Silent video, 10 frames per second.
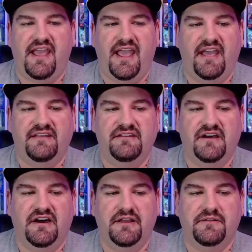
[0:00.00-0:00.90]
and
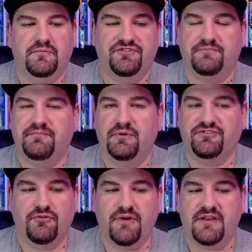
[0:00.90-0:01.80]
it was a
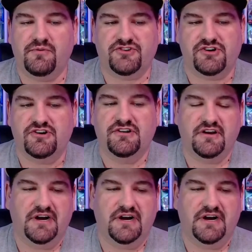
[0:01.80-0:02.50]
great return.